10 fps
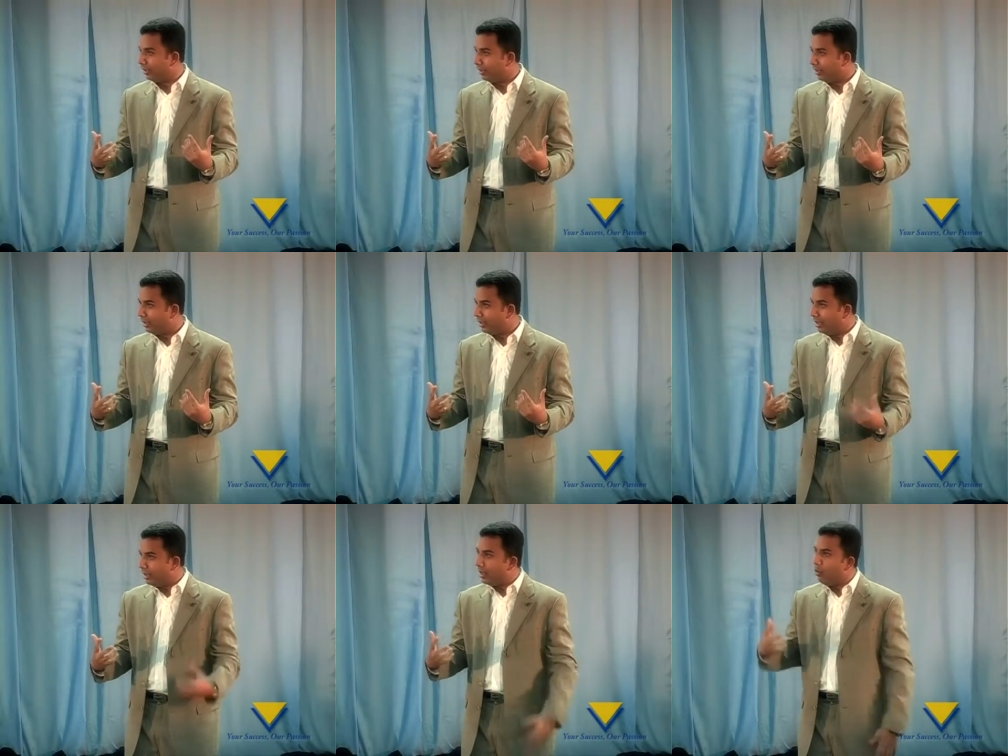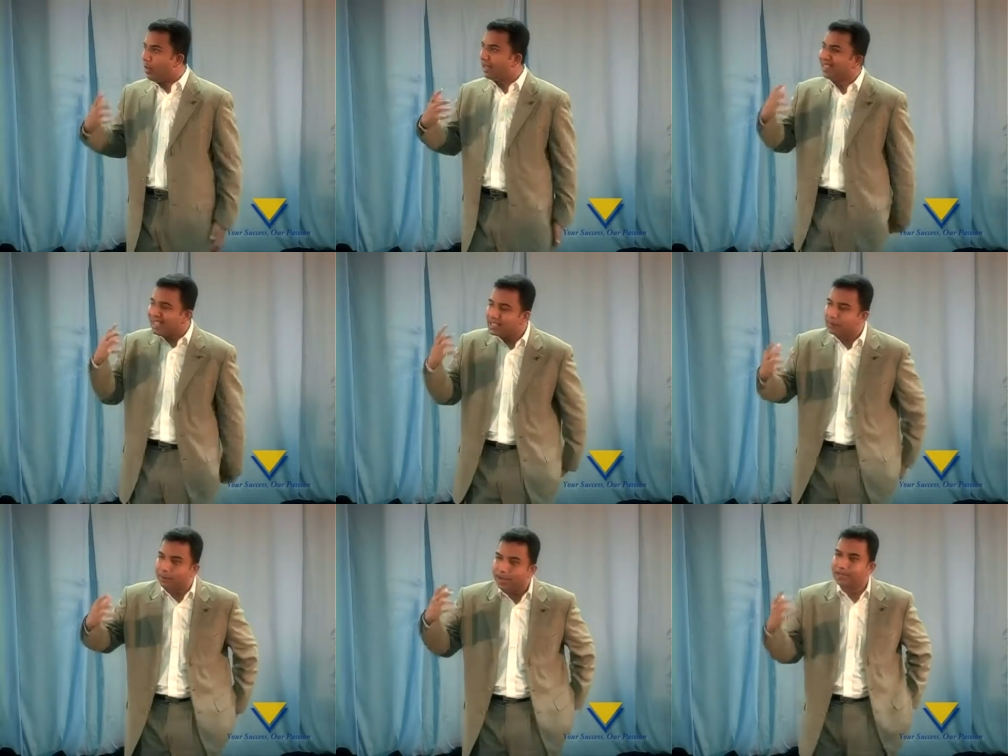that? Now, what
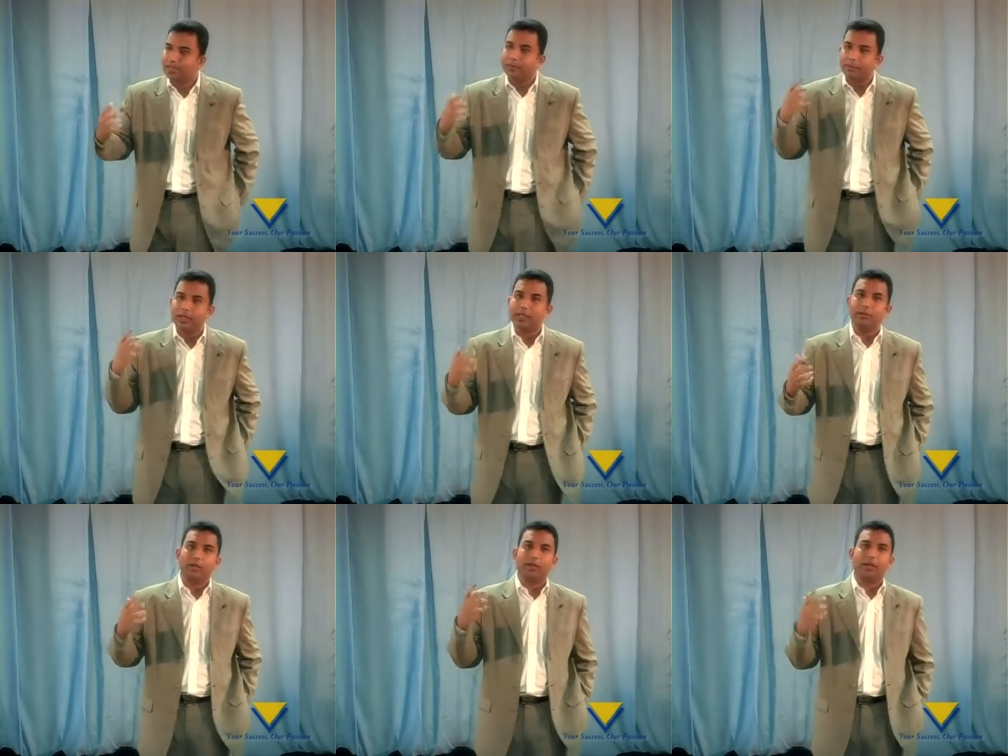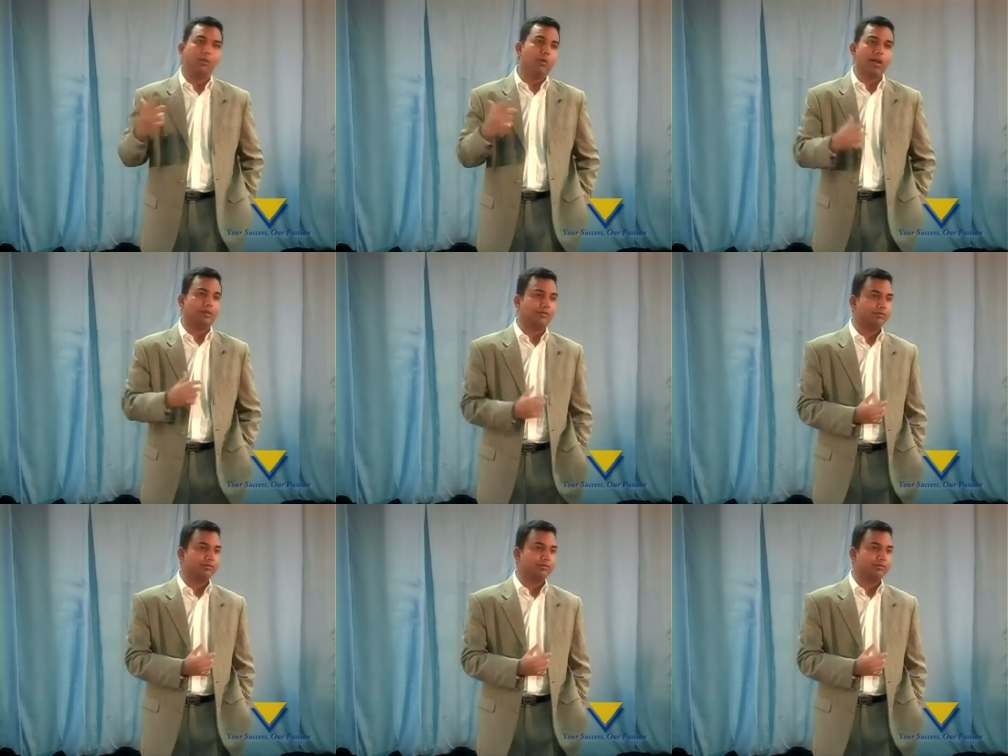is basic building block number 1?